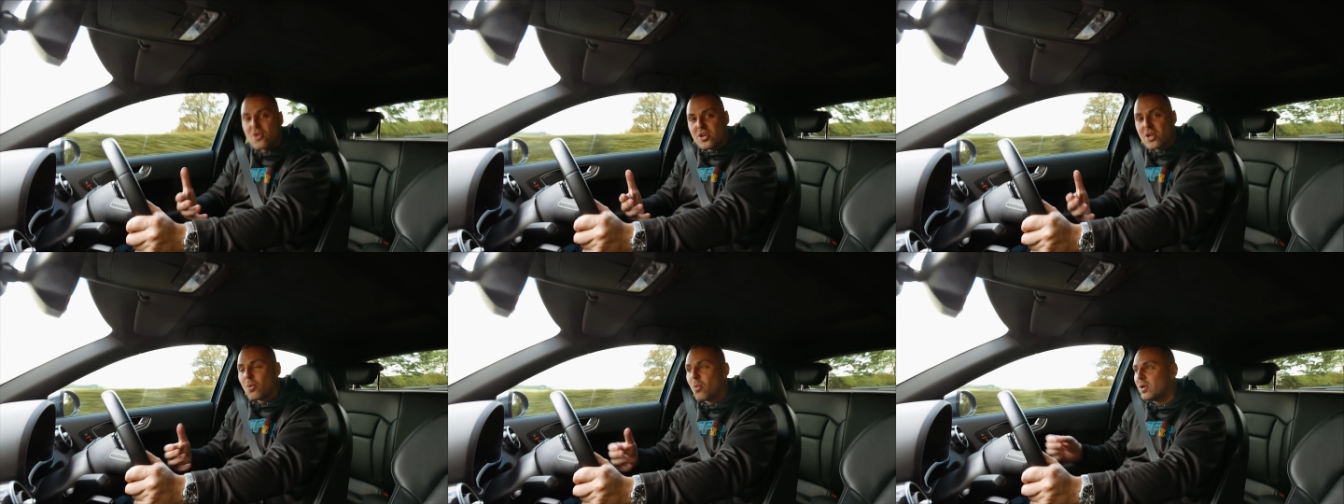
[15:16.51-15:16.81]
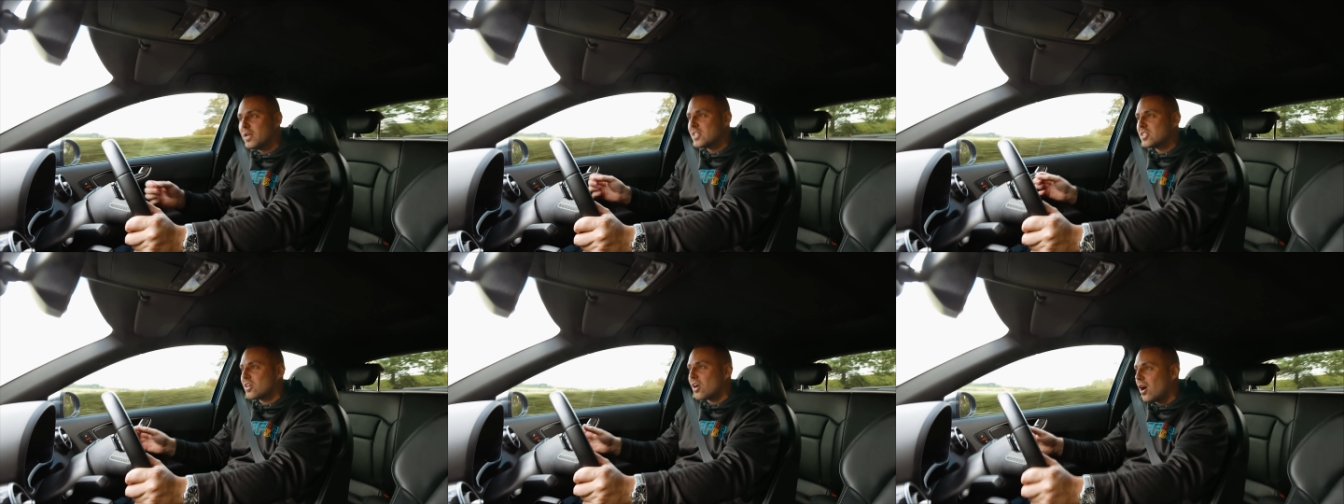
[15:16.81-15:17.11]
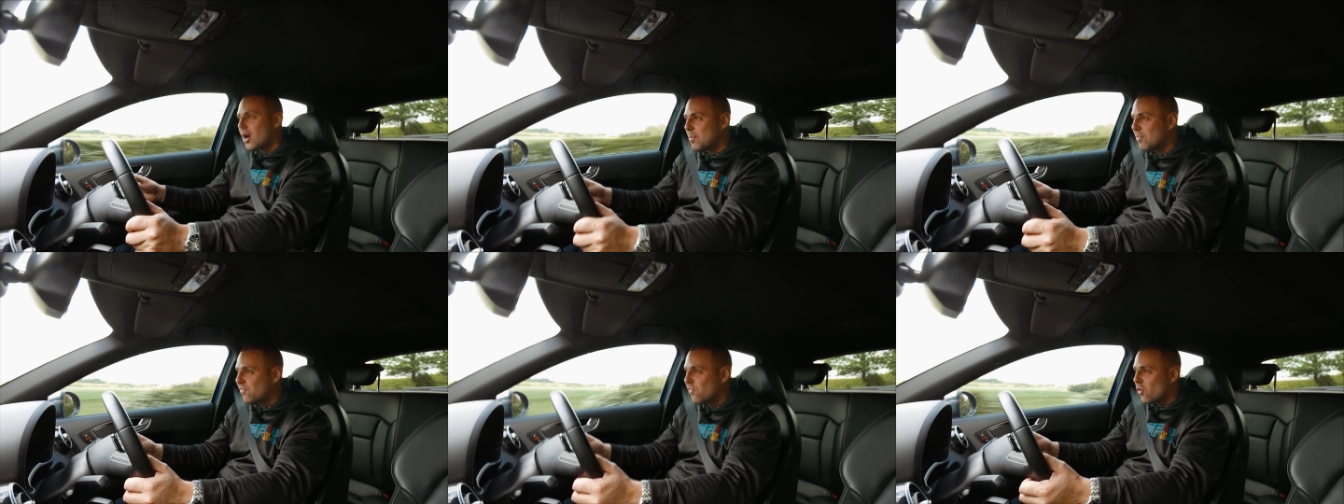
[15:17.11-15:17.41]
you what this
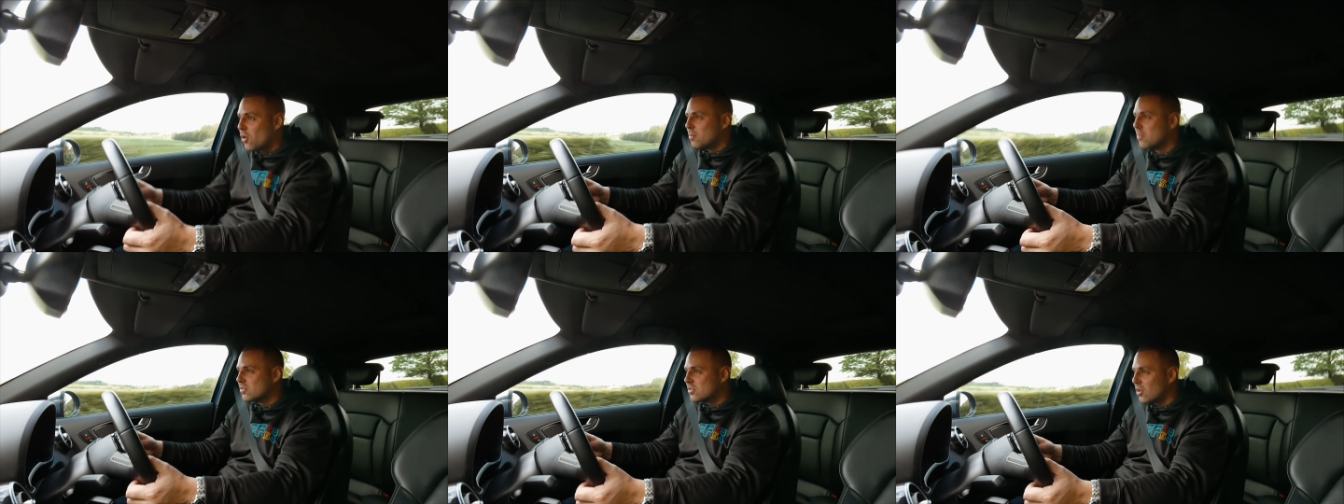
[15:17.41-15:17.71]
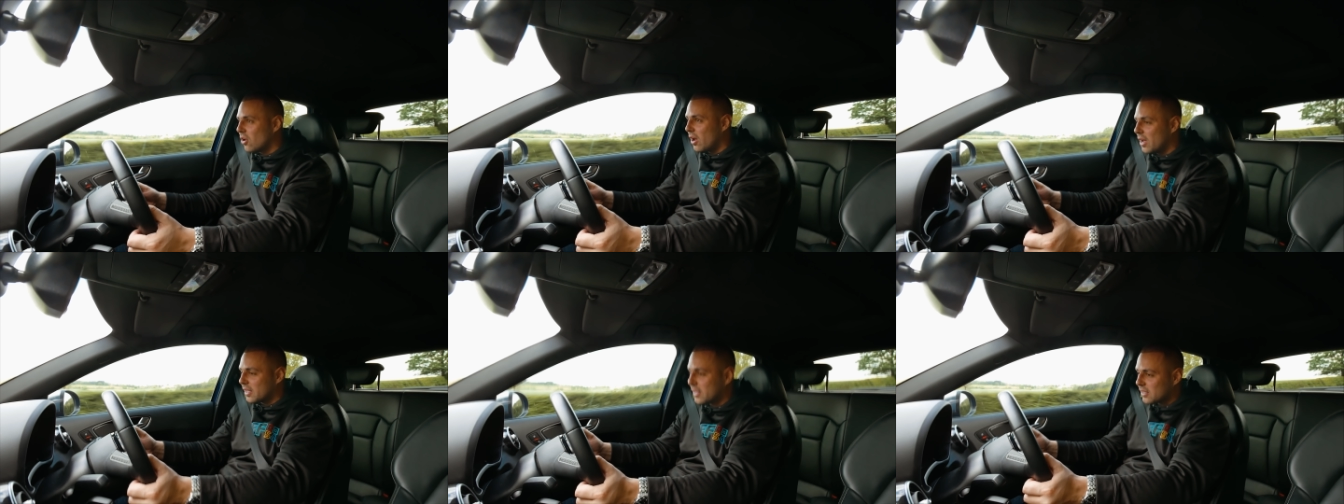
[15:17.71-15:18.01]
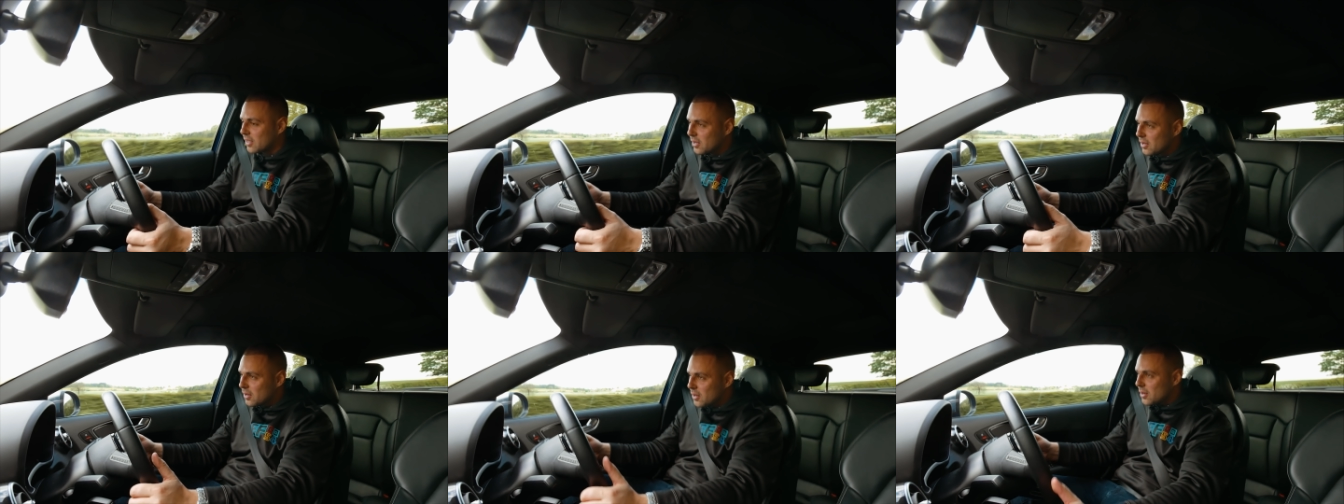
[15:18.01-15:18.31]
car performance like.
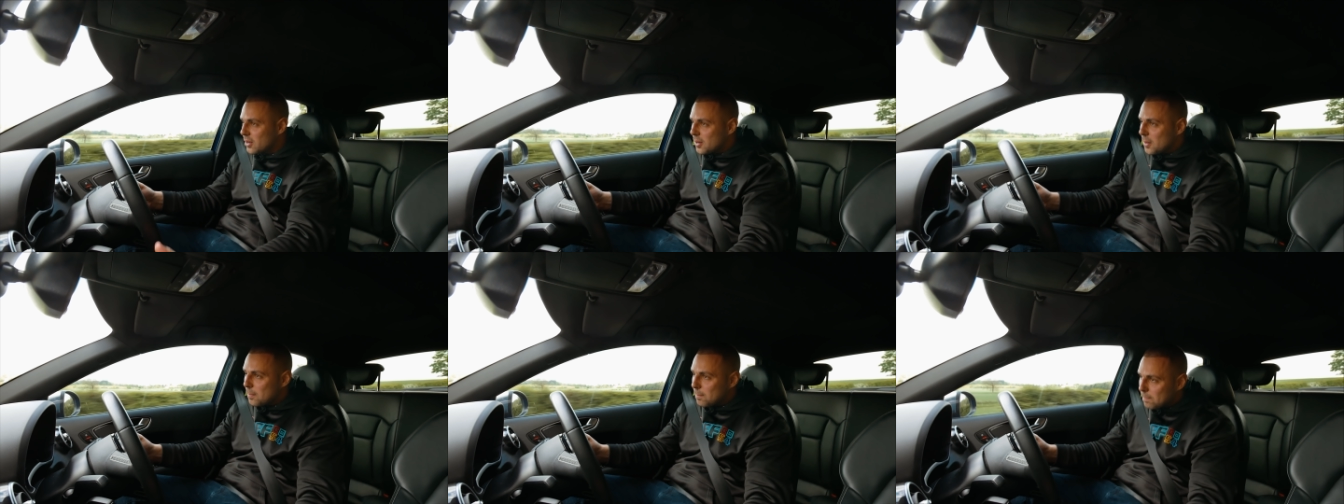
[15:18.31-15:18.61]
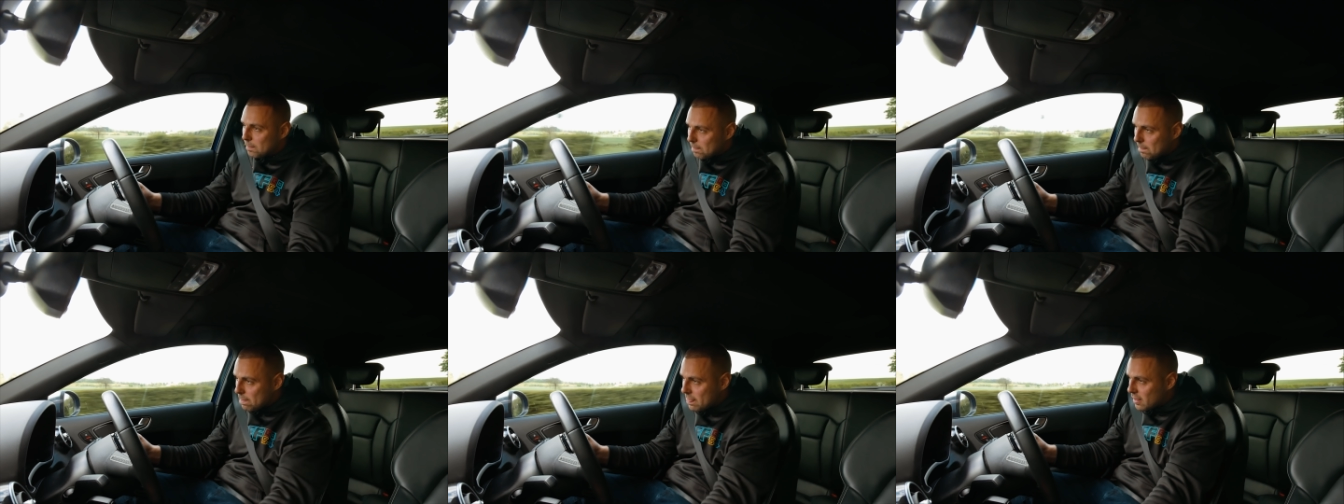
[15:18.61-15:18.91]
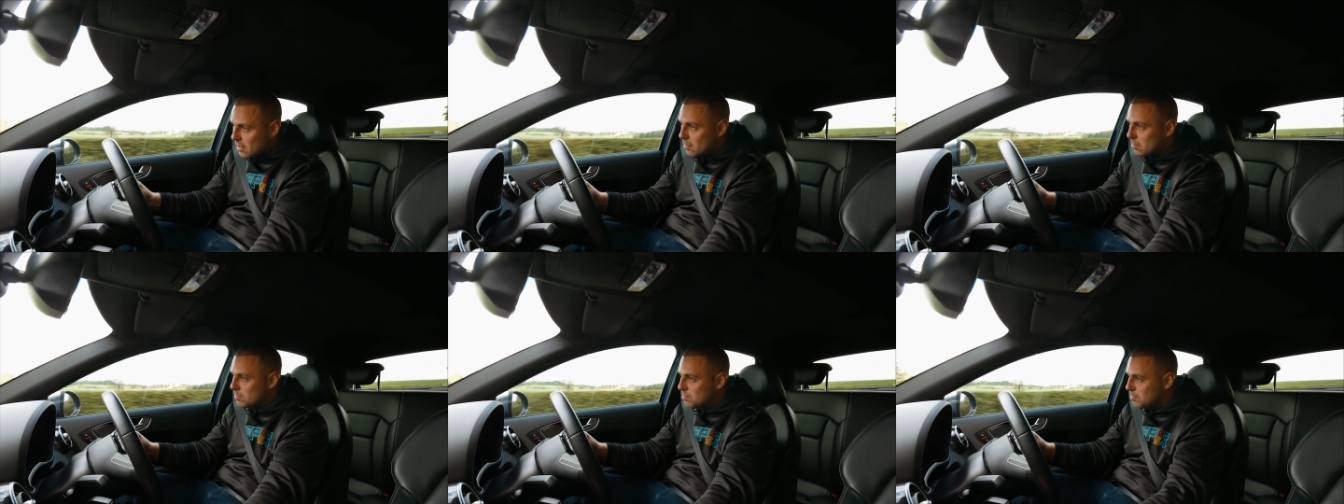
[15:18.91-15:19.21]

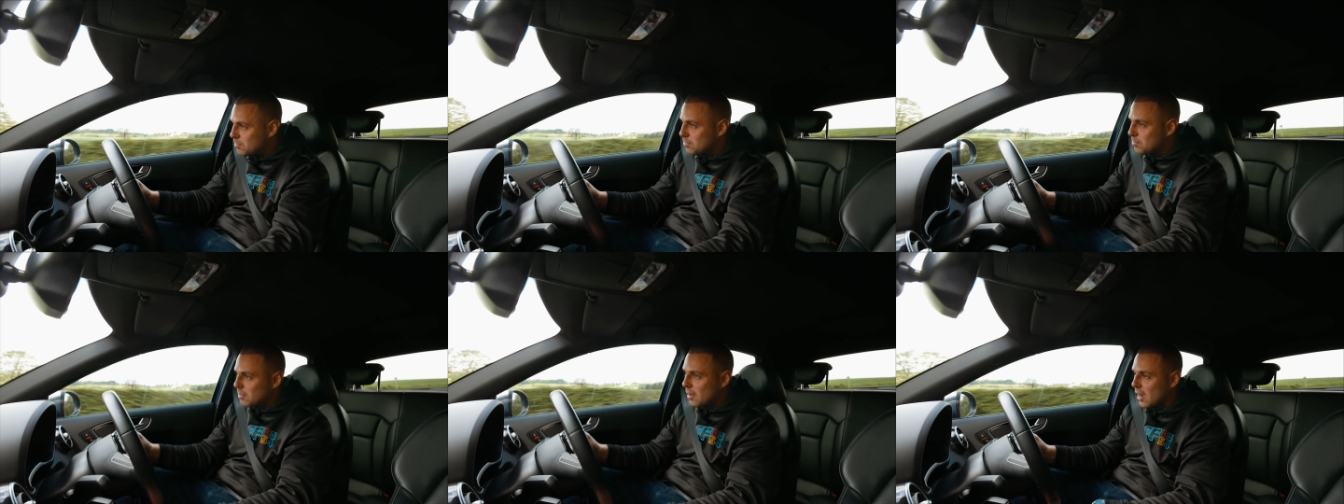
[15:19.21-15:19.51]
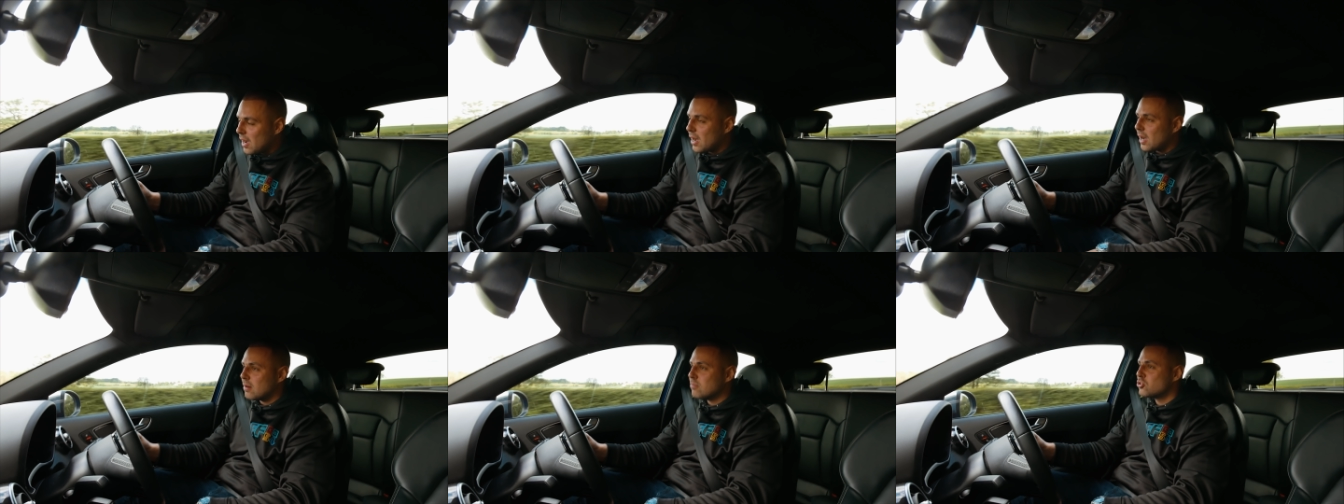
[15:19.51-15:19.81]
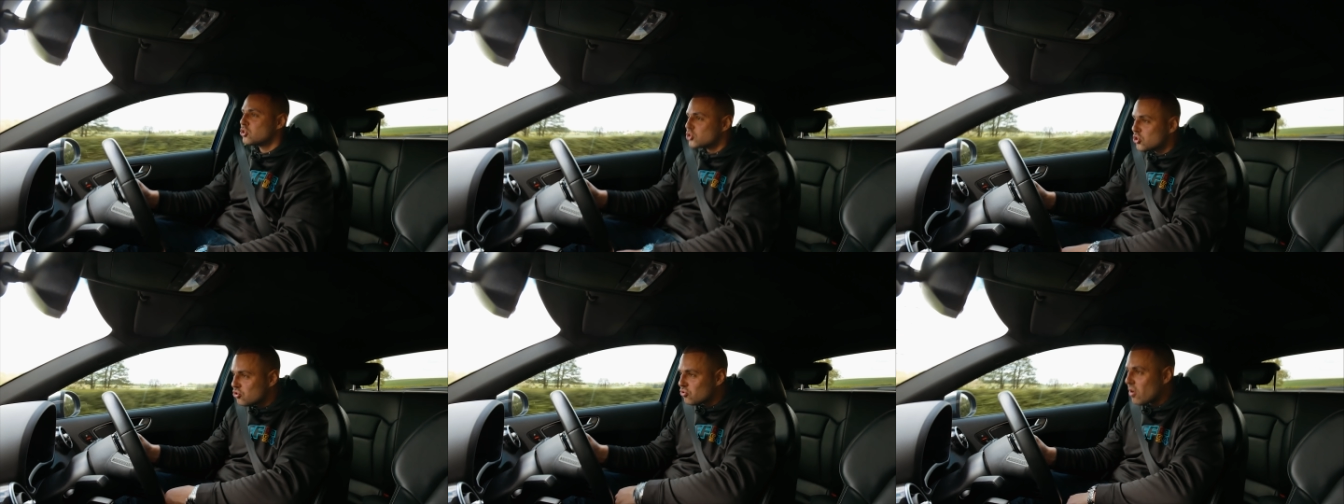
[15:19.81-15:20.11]
But I'm
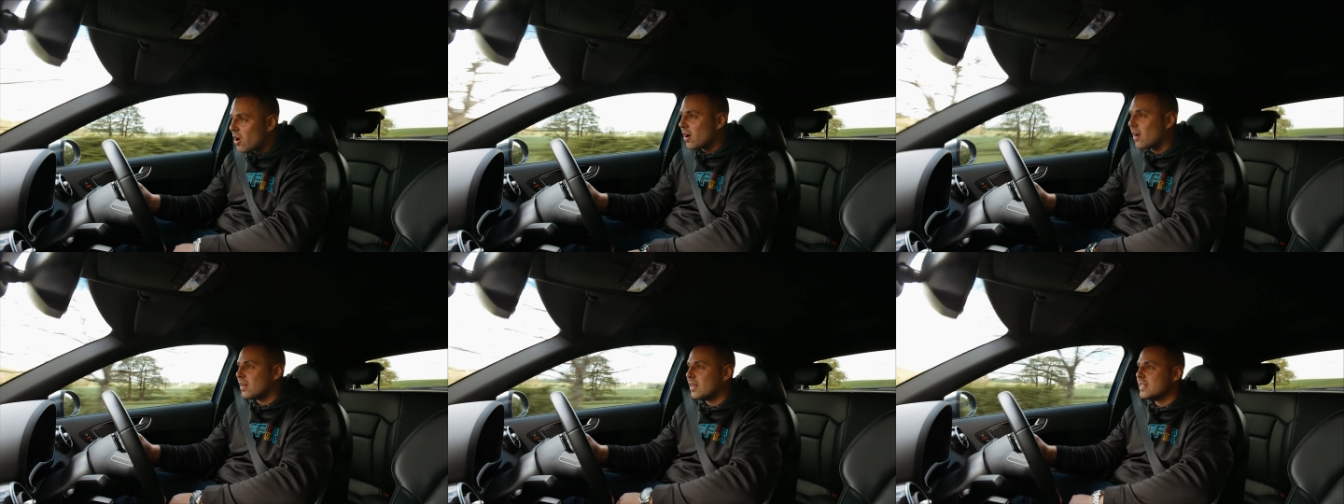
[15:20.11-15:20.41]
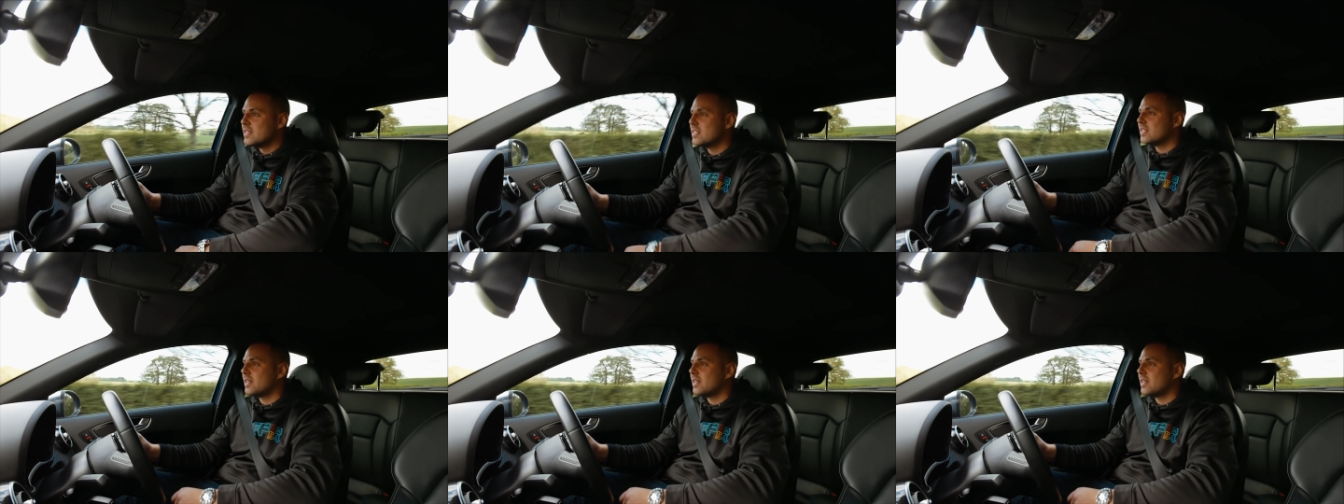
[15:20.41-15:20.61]
struggling